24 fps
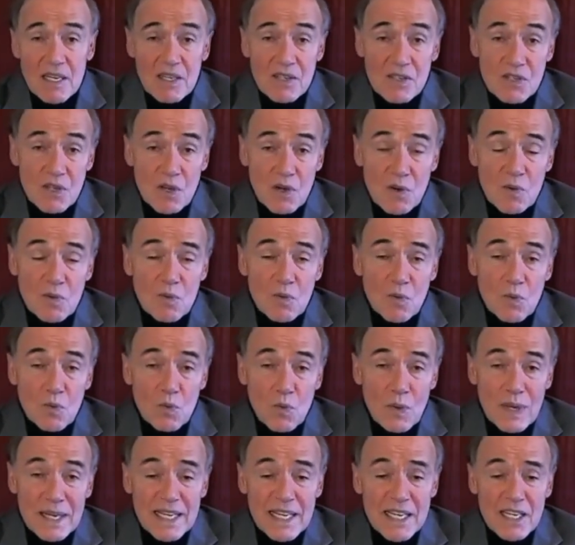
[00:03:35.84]
So
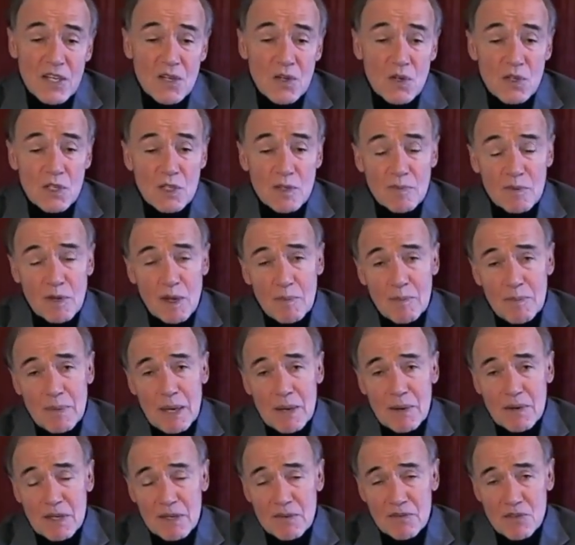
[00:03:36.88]
we need to do some
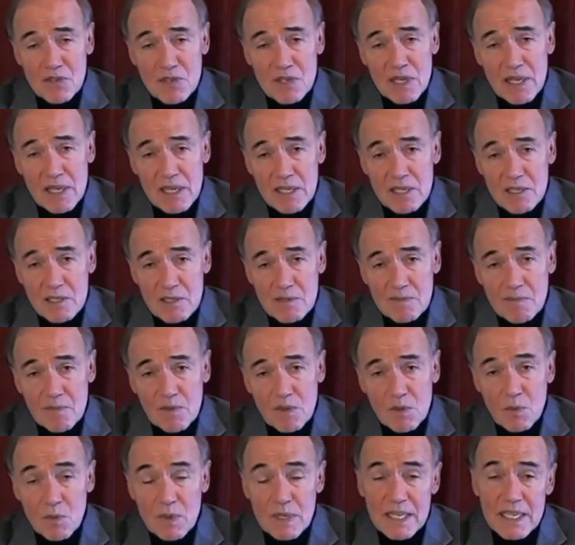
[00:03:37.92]
comparative studies.
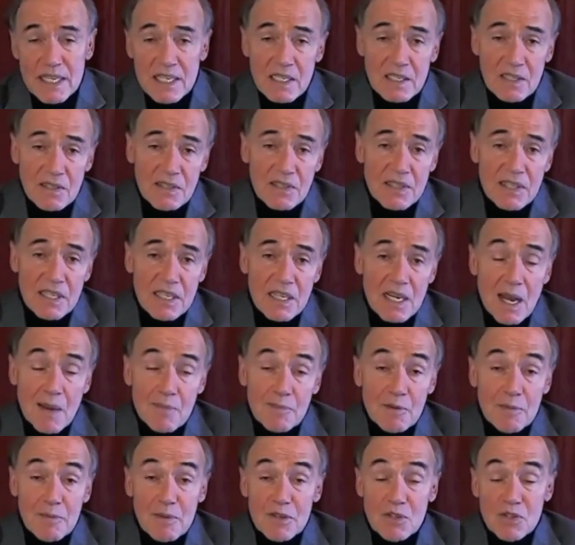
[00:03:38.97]
We need to look at the
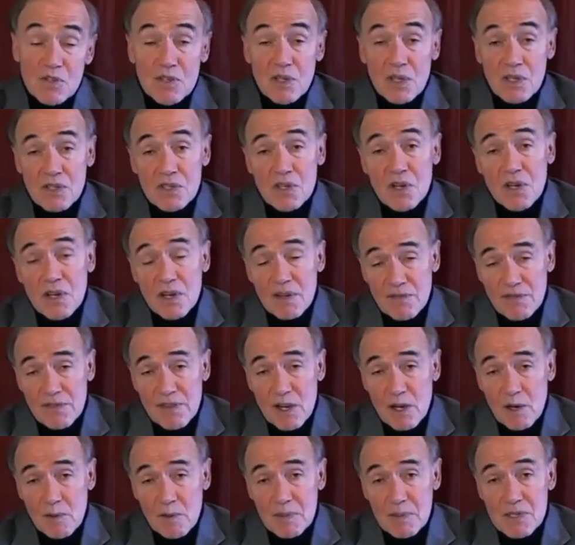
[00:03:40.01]
complementary and alternative
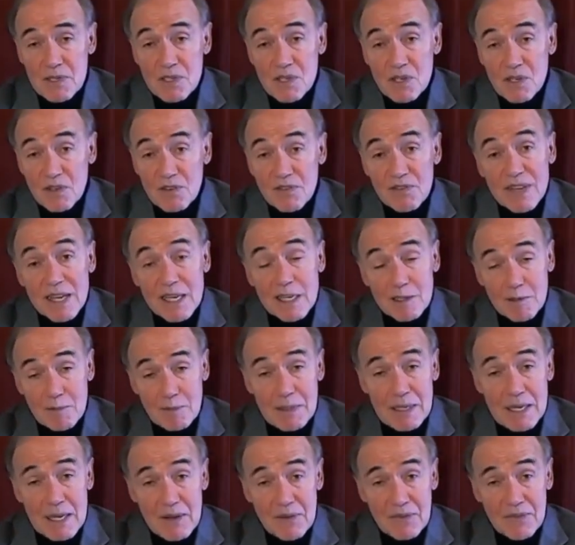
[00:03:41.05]
therapies that are
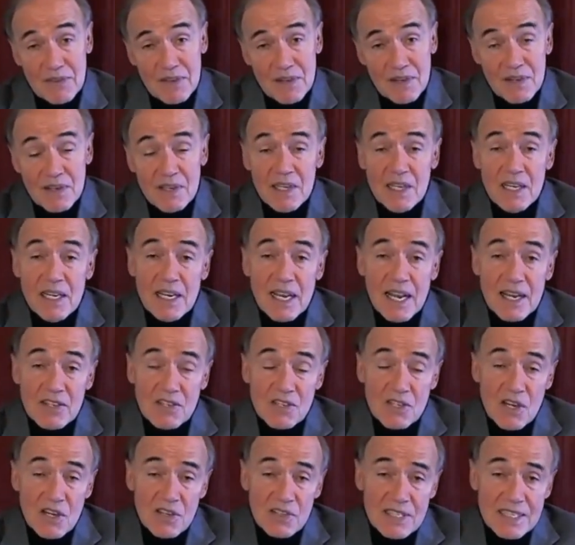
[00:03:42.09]
available out there and
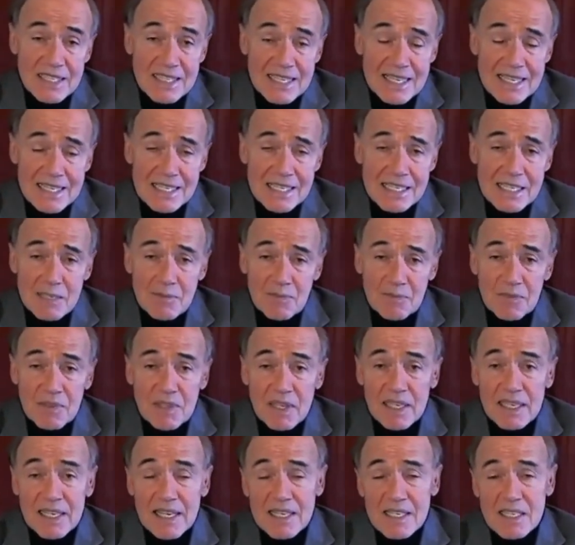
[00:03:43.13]
start to test them
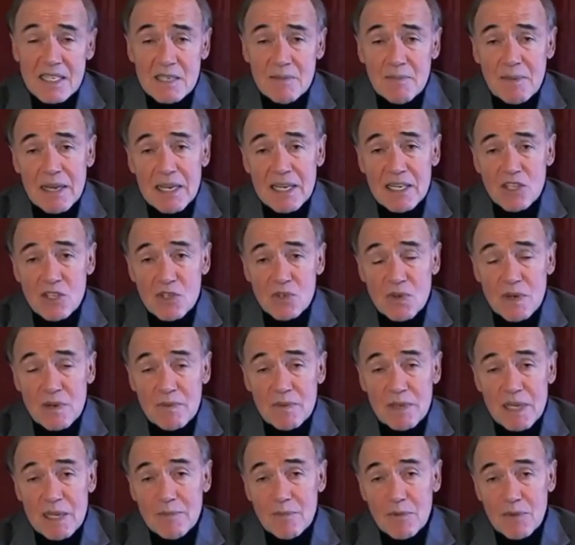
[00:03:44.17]
against the mainstream
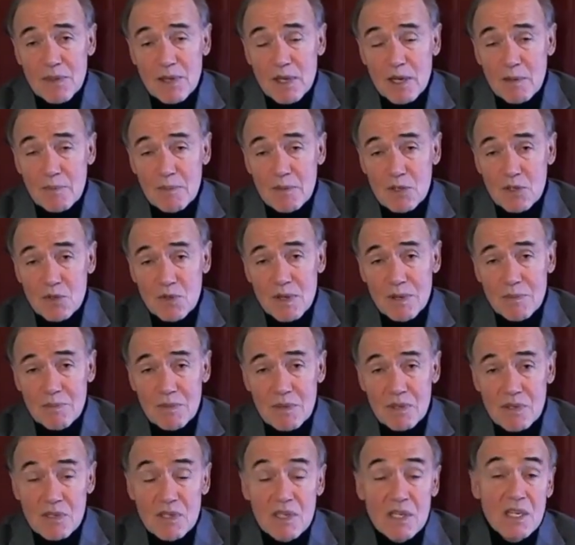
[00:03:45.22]
chemotherapy
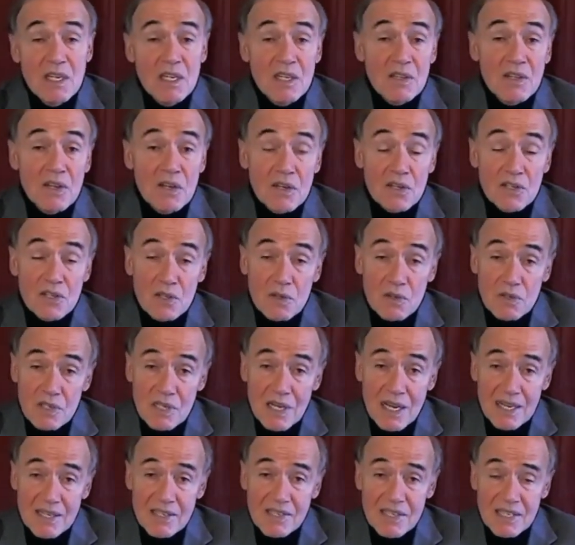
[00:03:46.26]
treatments that are so
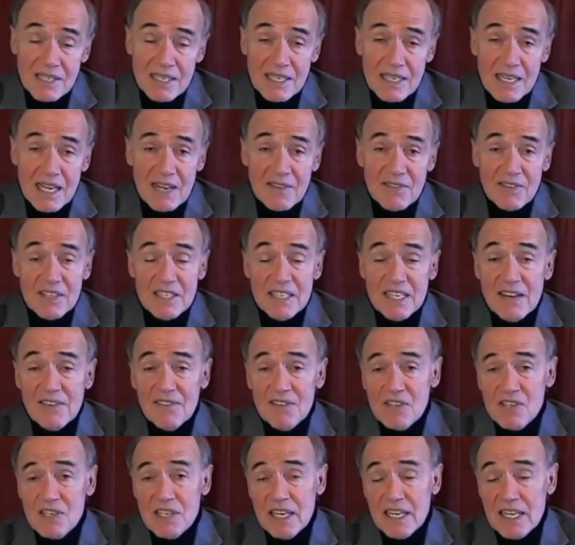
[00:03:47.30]
toxic and have a
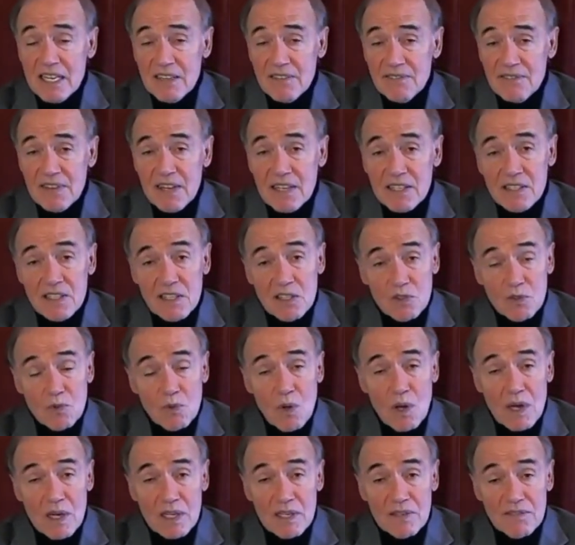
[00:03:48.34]
devastating effect on
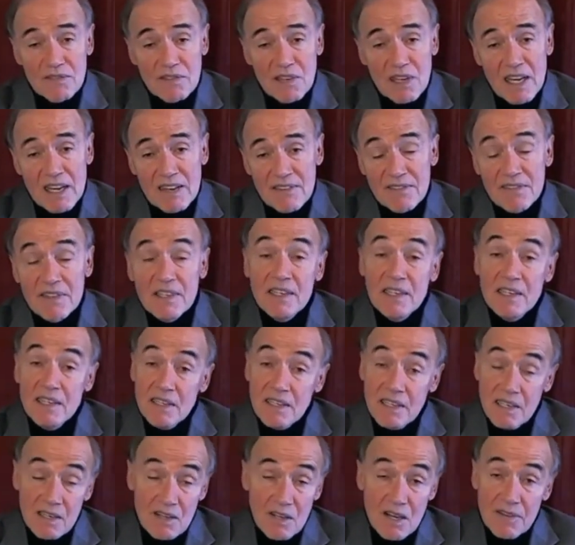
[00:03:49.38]
quality of life,
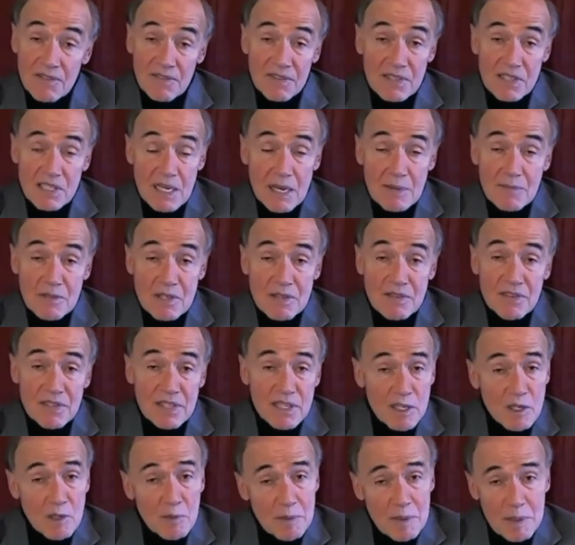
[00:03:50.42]
and oftentimes even
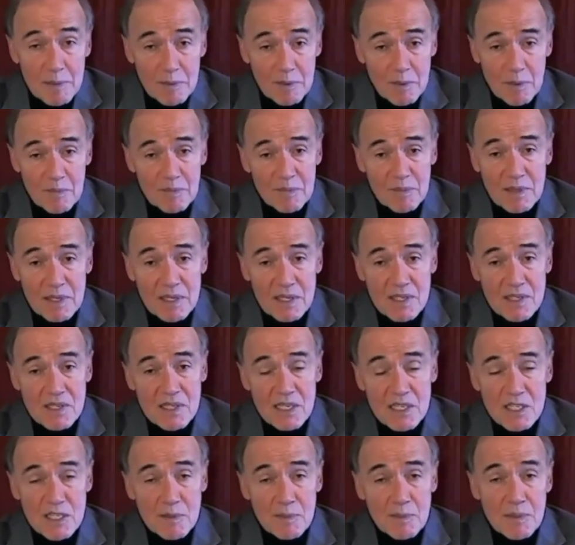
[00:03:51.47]
kill people because they
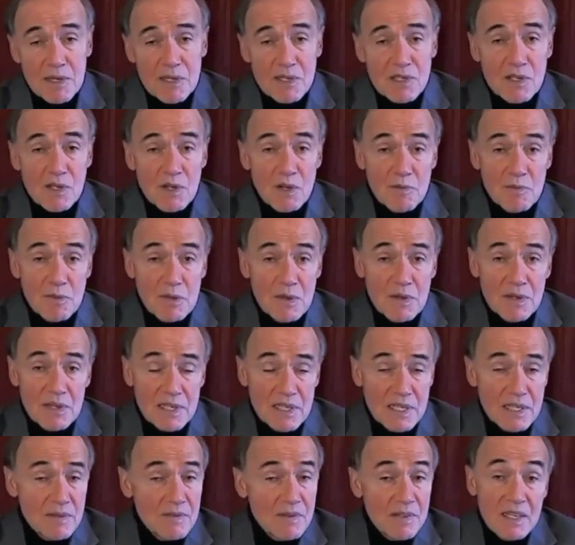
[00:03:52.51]
suppress our
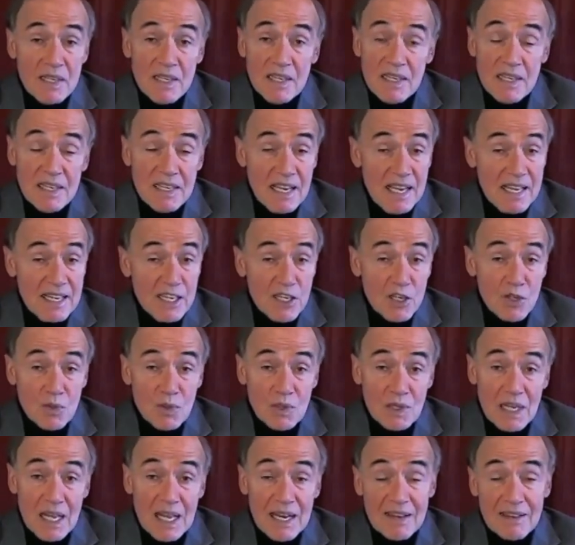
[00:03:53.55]
immunity and they do a
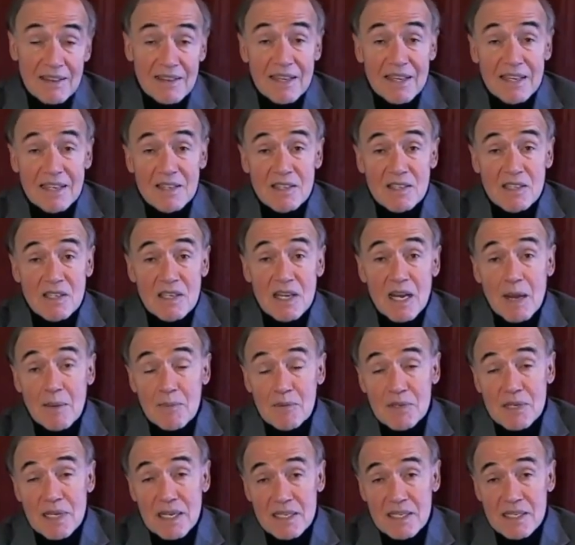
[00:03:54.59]
lot of things to
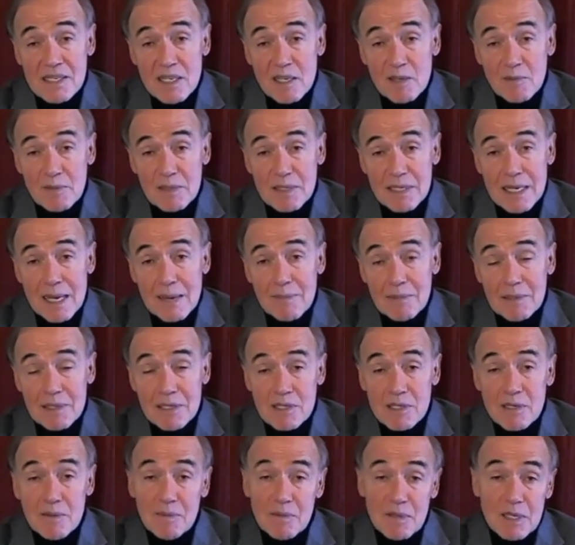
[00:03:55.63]
upset cell
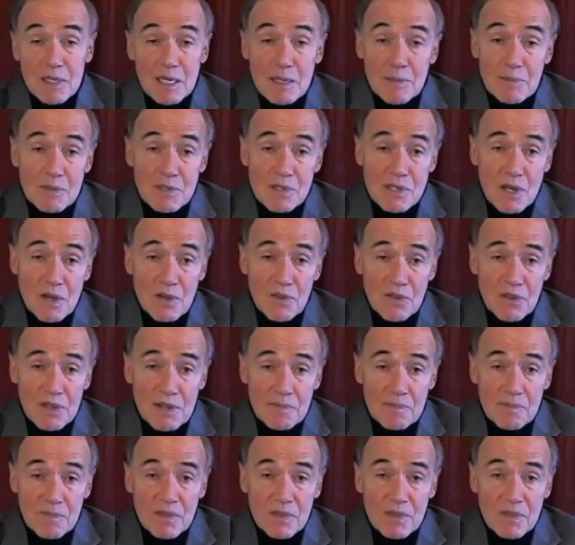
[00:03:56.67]
metabolism to keep us healthy.